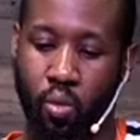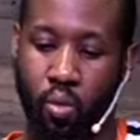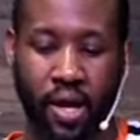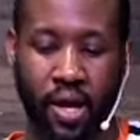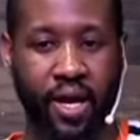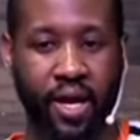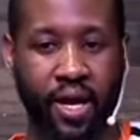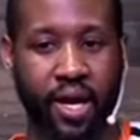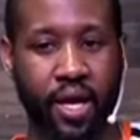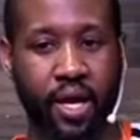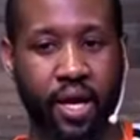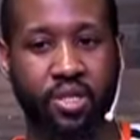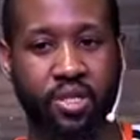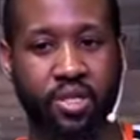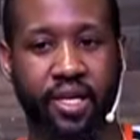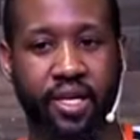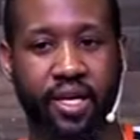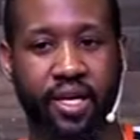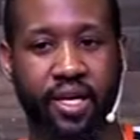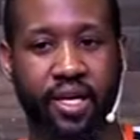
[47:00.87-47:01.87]
where I am
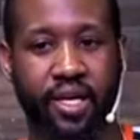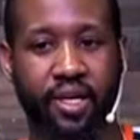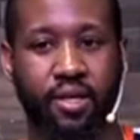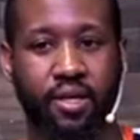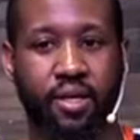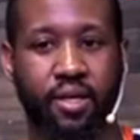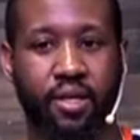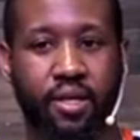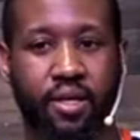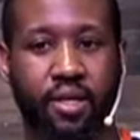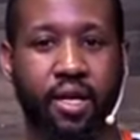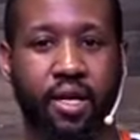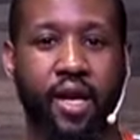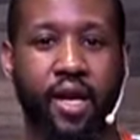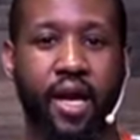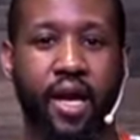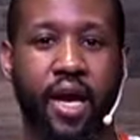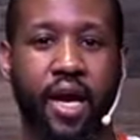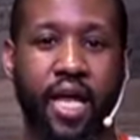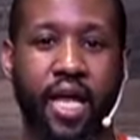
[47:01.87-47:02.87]
today.
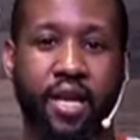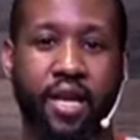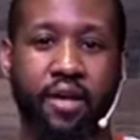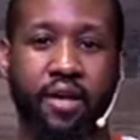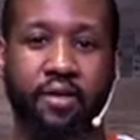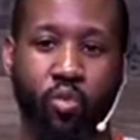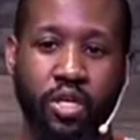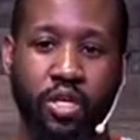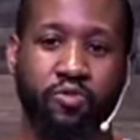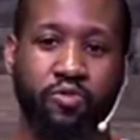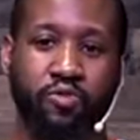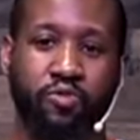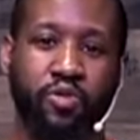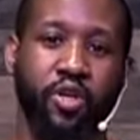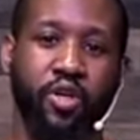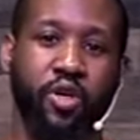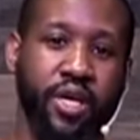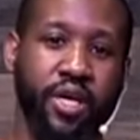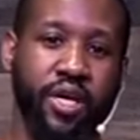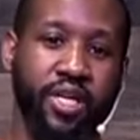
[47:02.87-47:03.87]
And if it wasn't for the
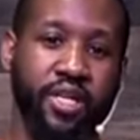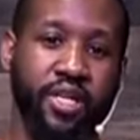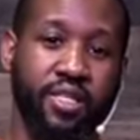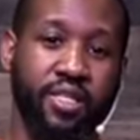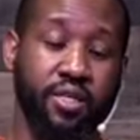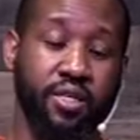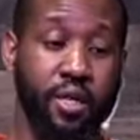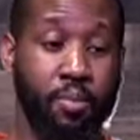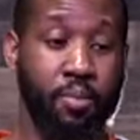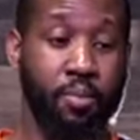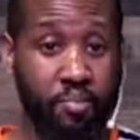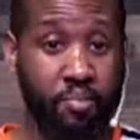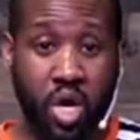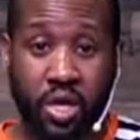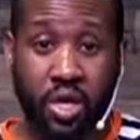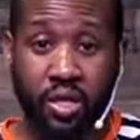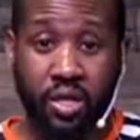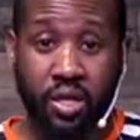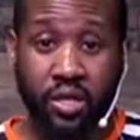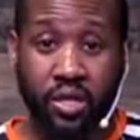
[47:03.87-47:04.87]
grace and the
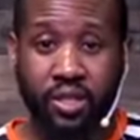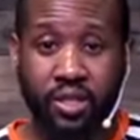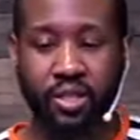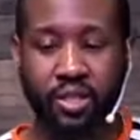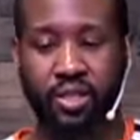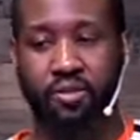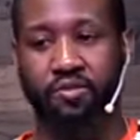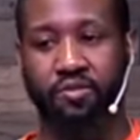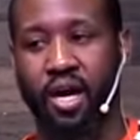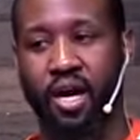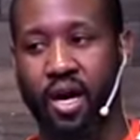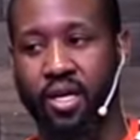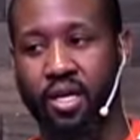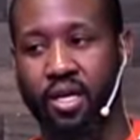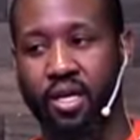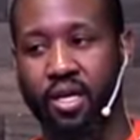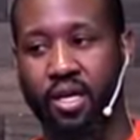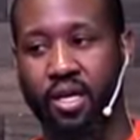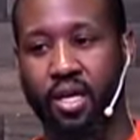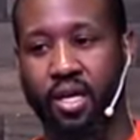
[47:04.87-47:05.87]
mercies of God,
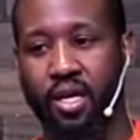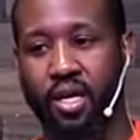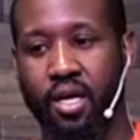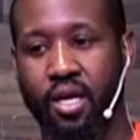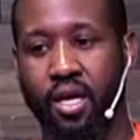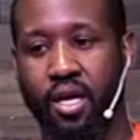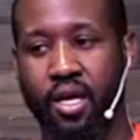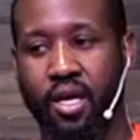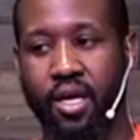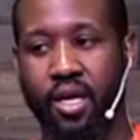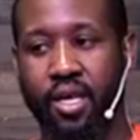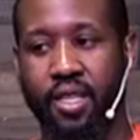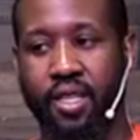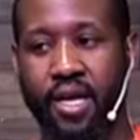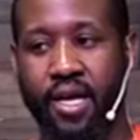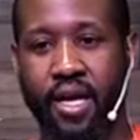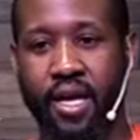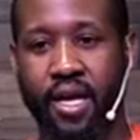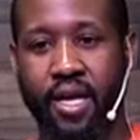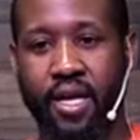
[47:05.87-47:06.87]

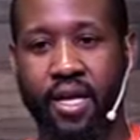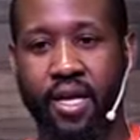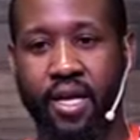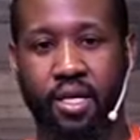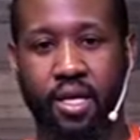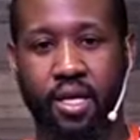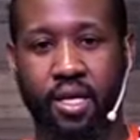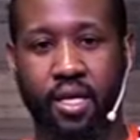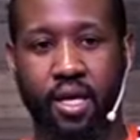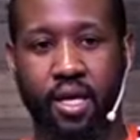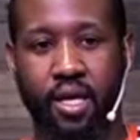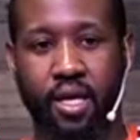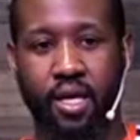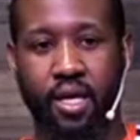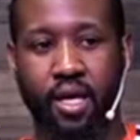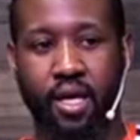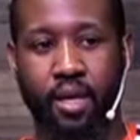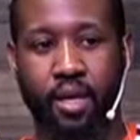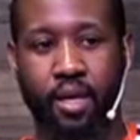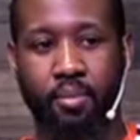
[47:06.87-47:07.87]
then
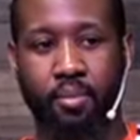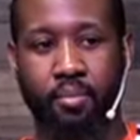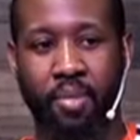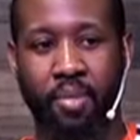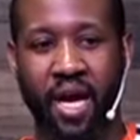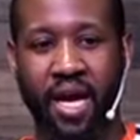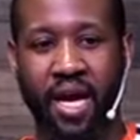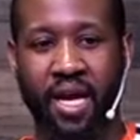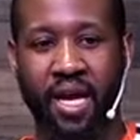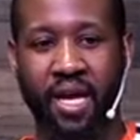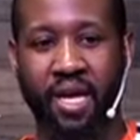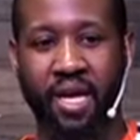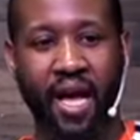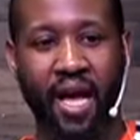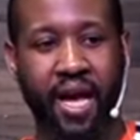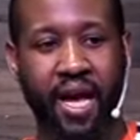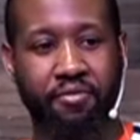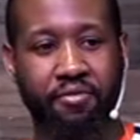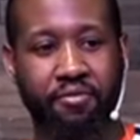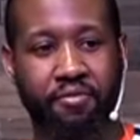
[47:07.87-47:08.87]
my
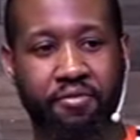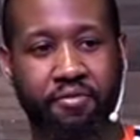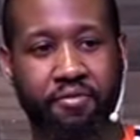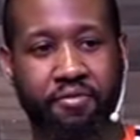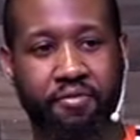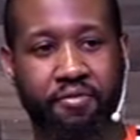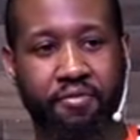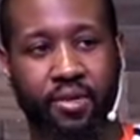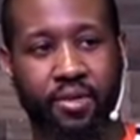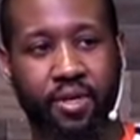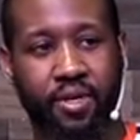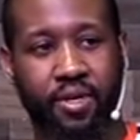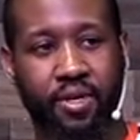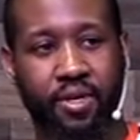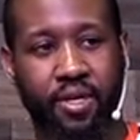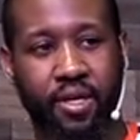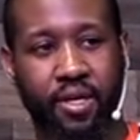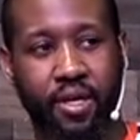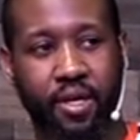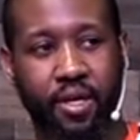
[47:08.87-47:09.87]
life,
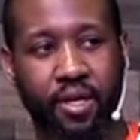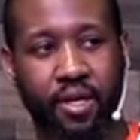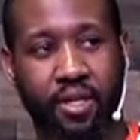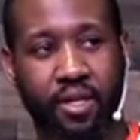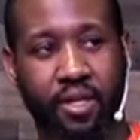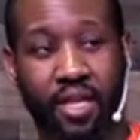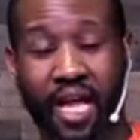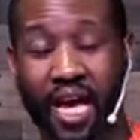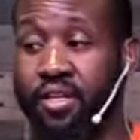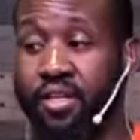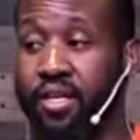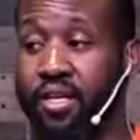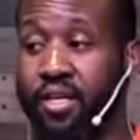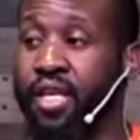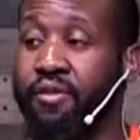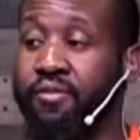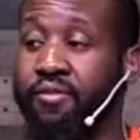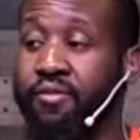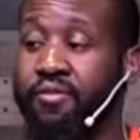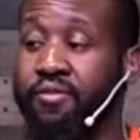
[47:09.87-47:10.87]
the life that I'm
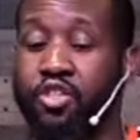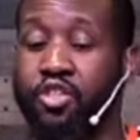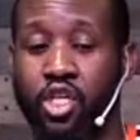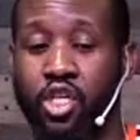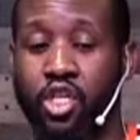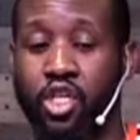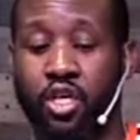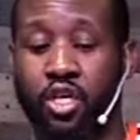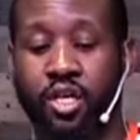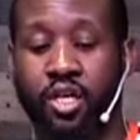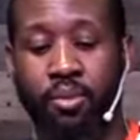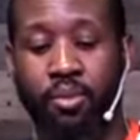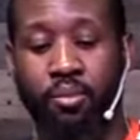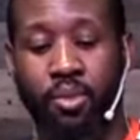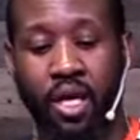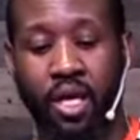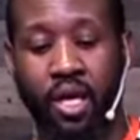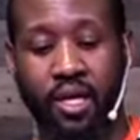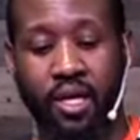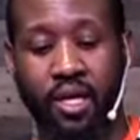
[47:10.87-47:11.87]
living, the journey I'm on,
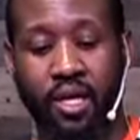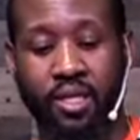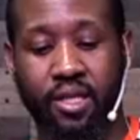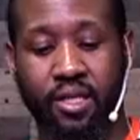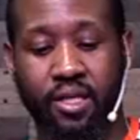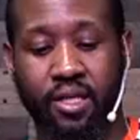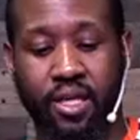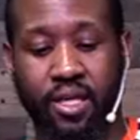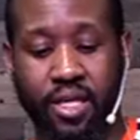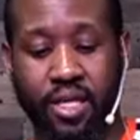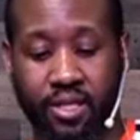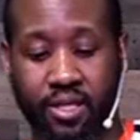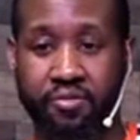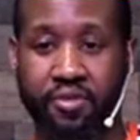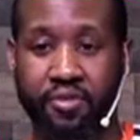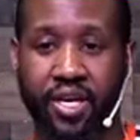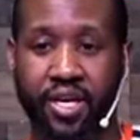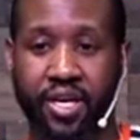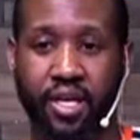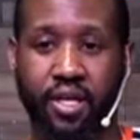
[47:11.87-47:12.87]
is in vain.
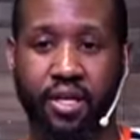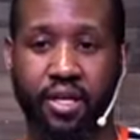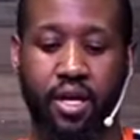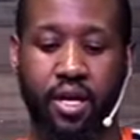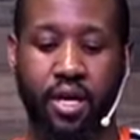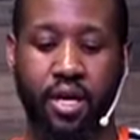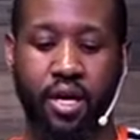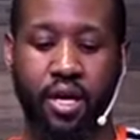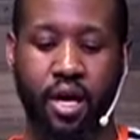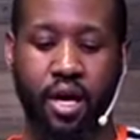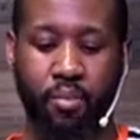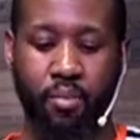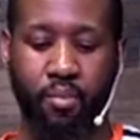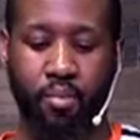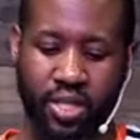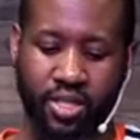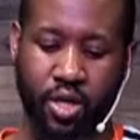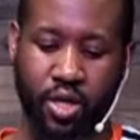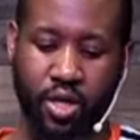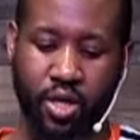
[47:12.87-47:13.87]
But God is
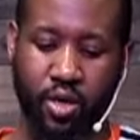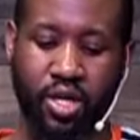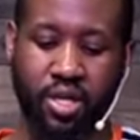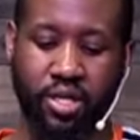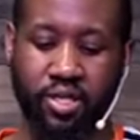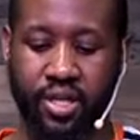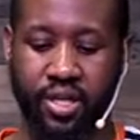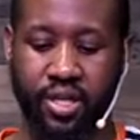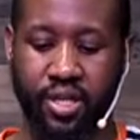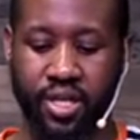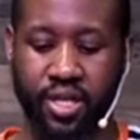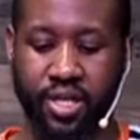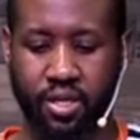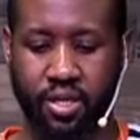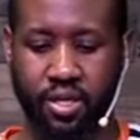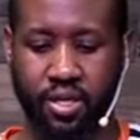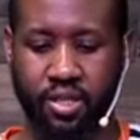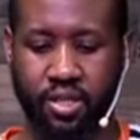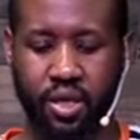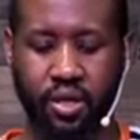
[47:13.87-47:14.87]
here with us today, church.